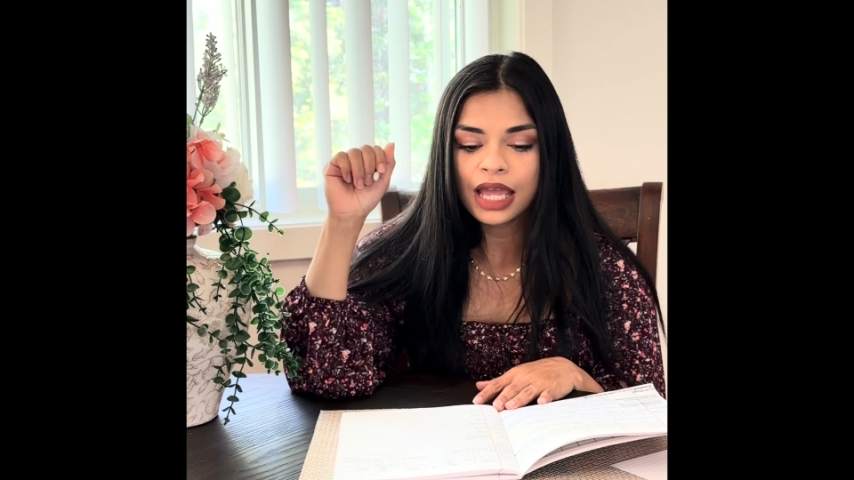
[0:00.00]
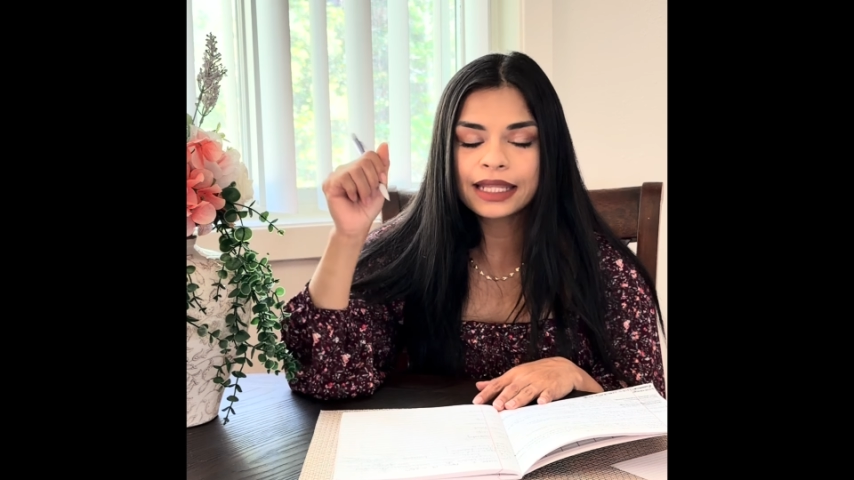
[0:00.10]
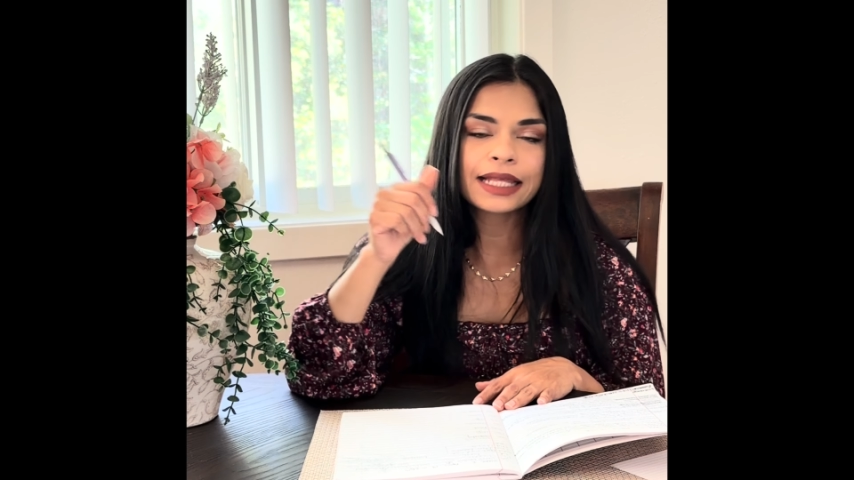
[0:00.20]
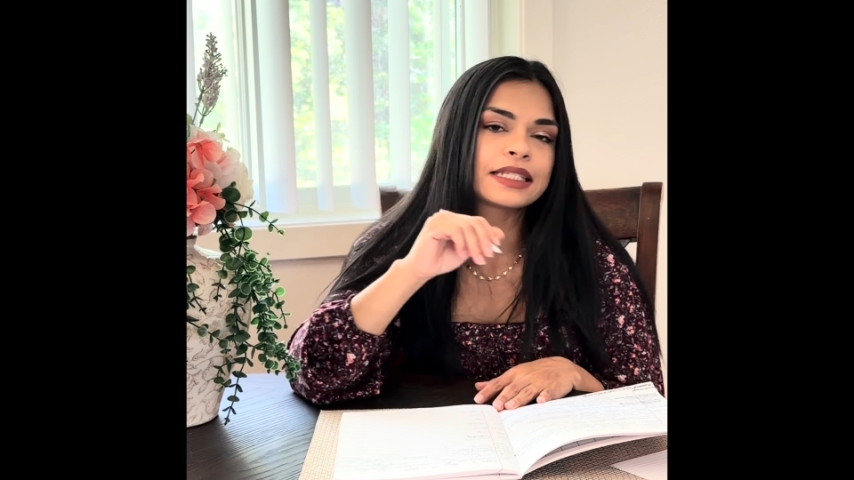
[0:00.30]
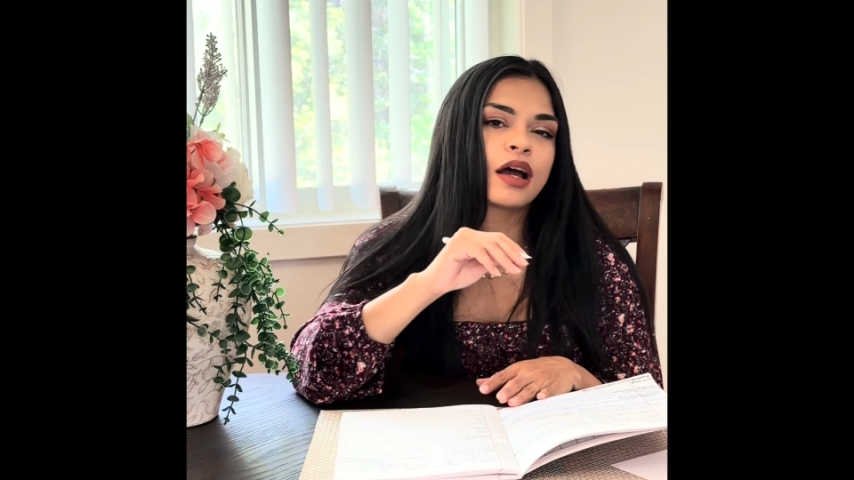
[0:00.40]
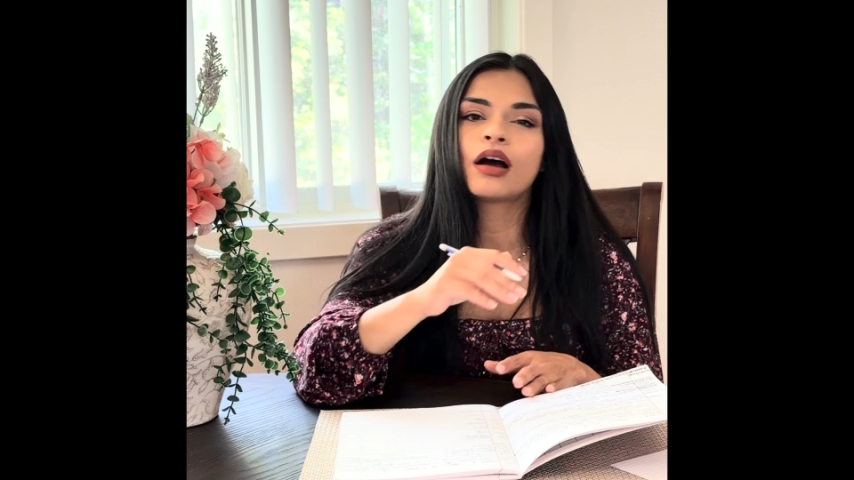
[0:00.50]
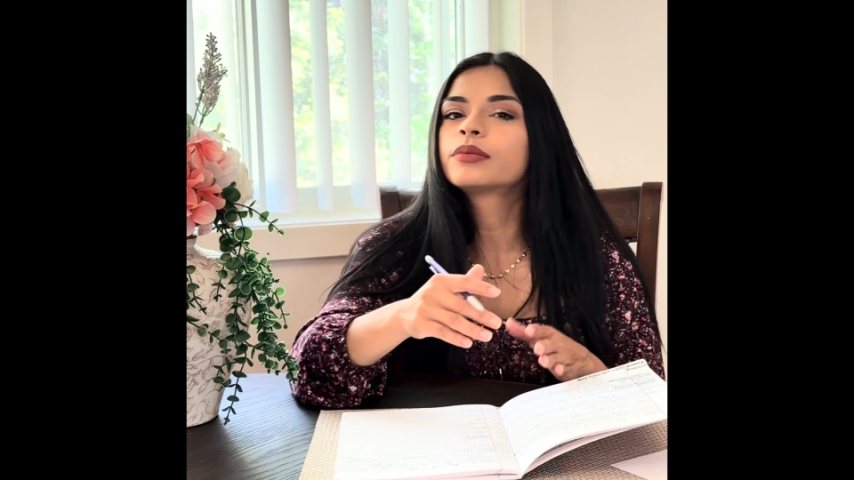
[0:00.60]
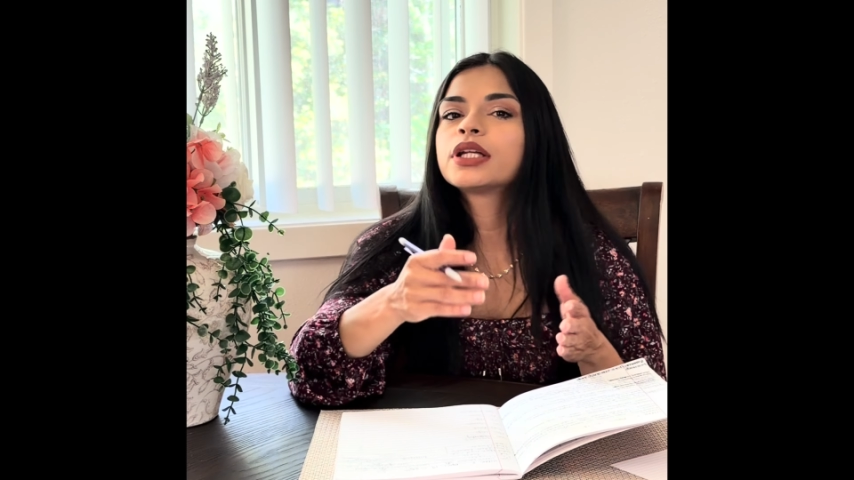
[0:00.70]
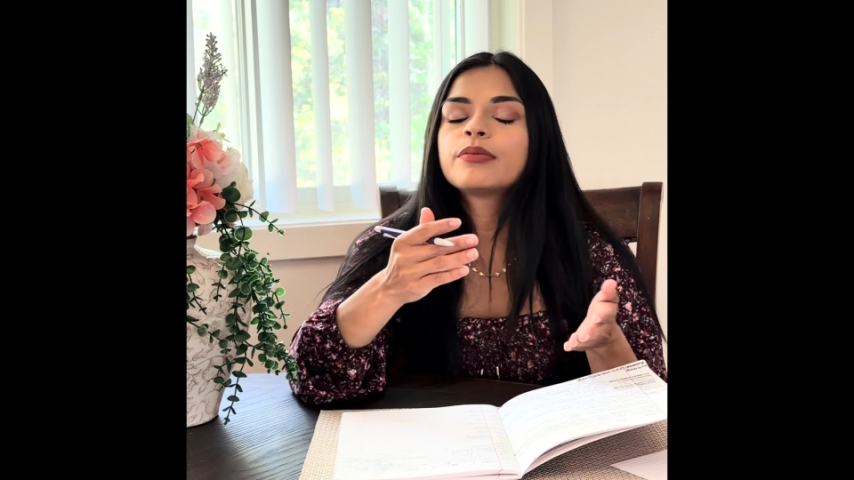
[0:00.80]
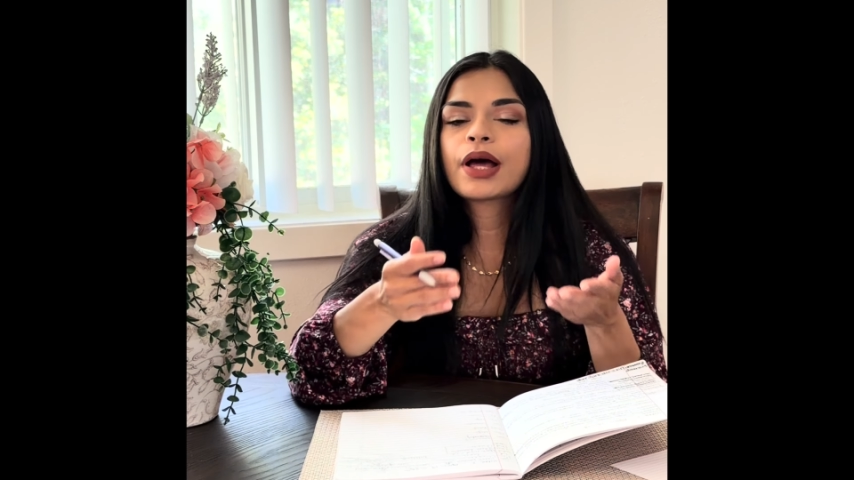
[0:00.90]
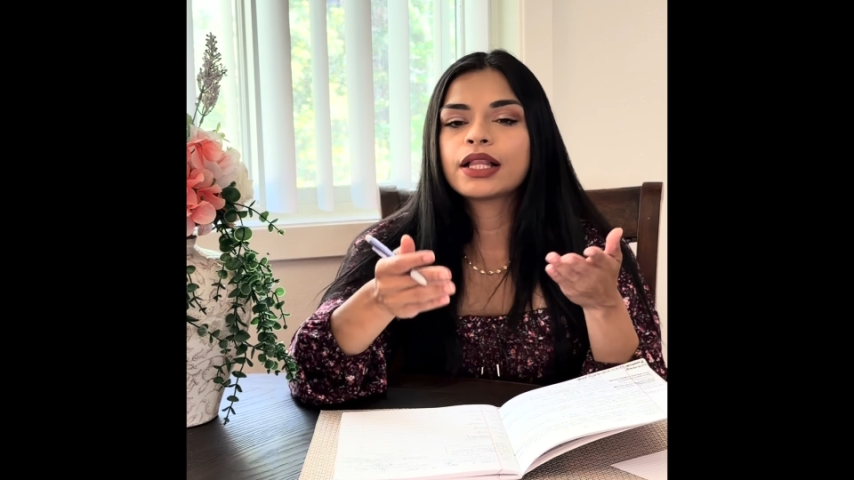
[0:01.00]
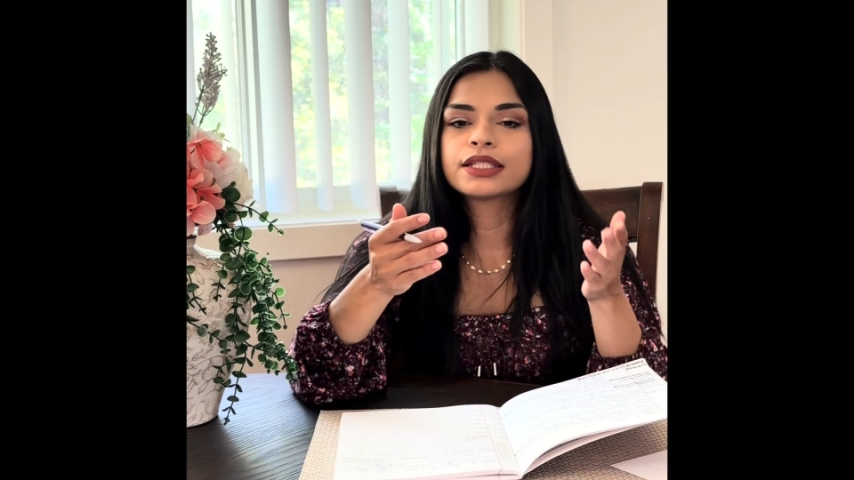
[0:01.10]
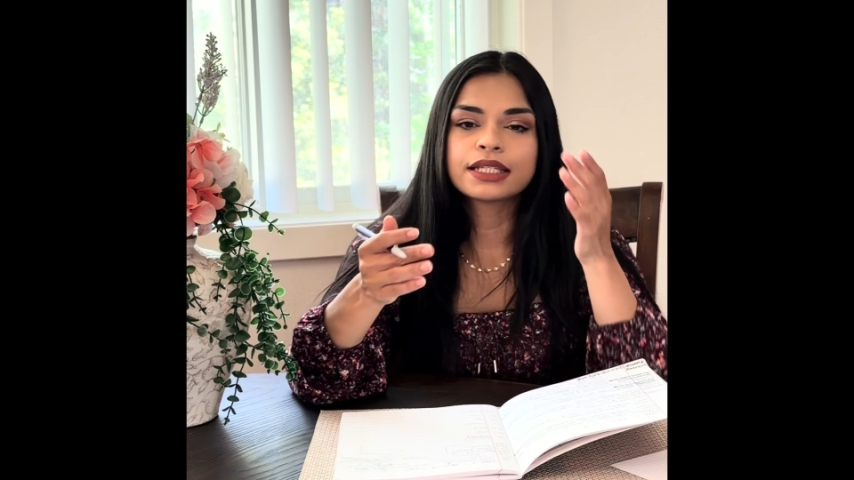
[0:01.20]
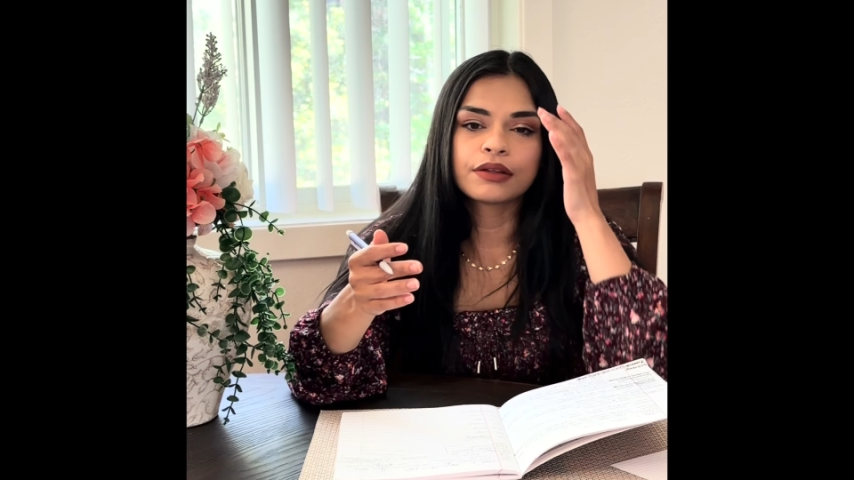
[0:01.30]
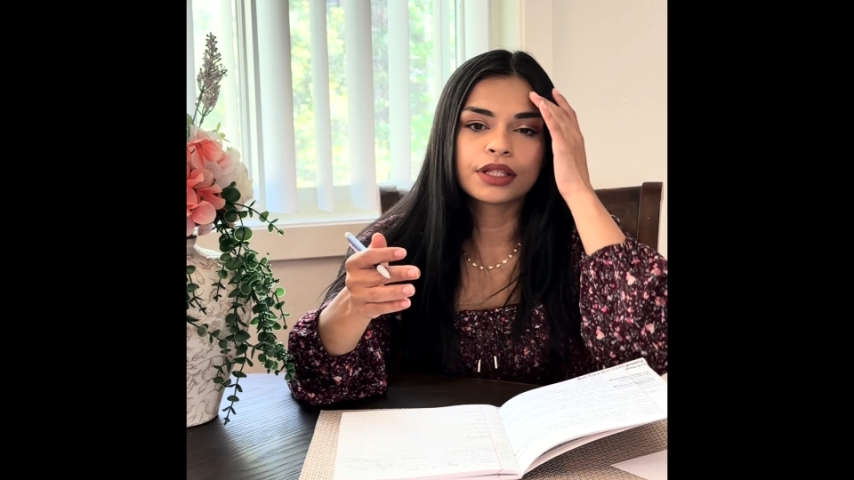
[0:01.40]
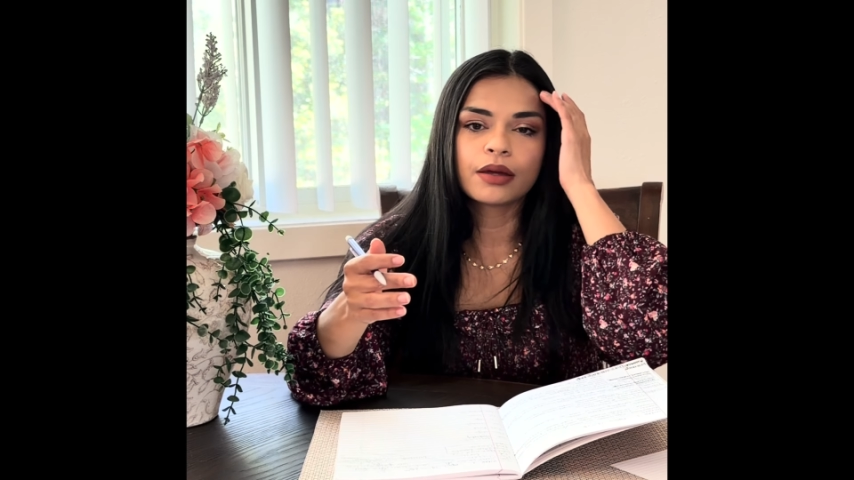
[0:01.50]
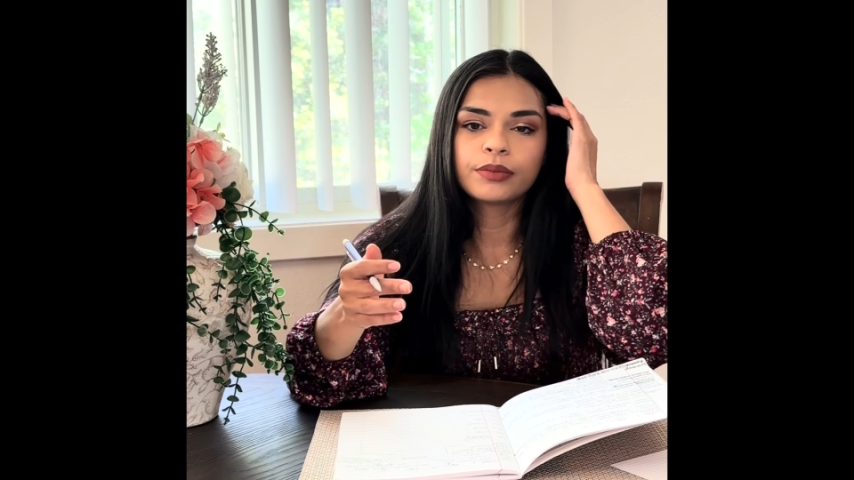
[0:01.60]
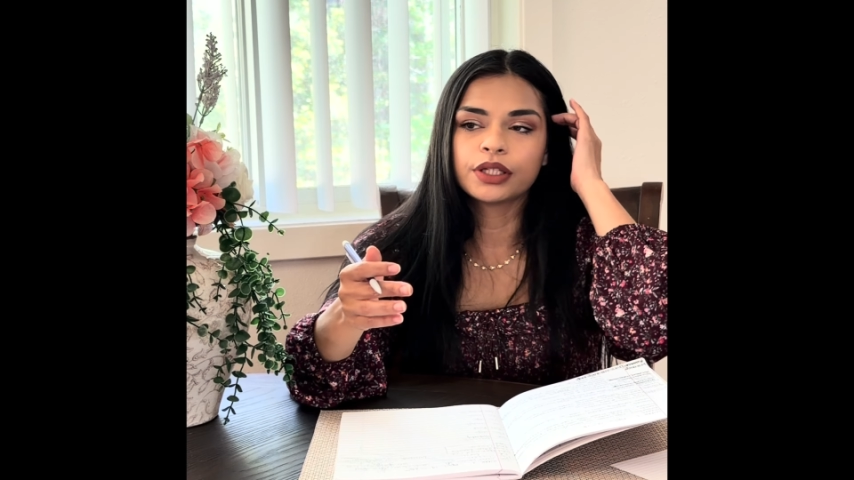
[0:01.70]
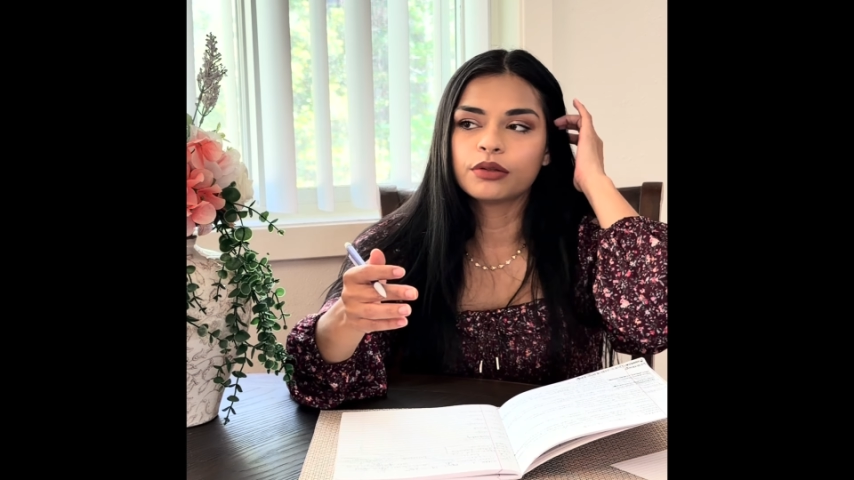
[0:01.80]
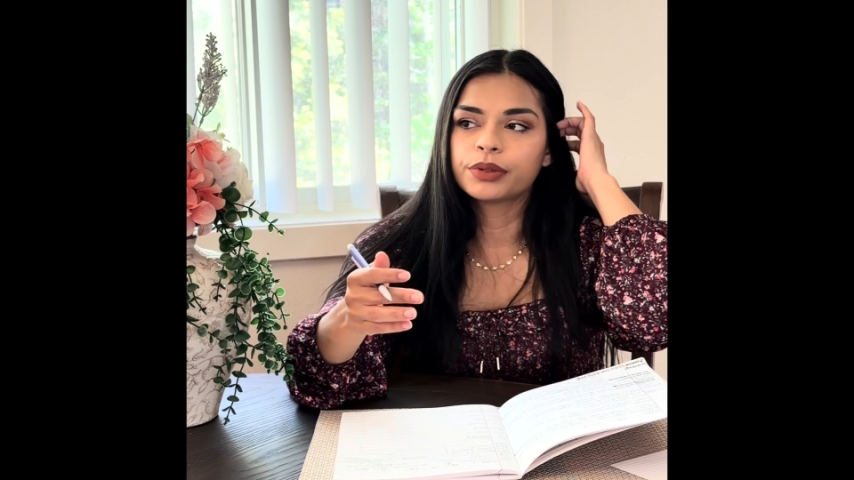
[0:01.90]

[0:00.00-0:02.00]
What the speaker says: And that's how I'm going to balance out that meal,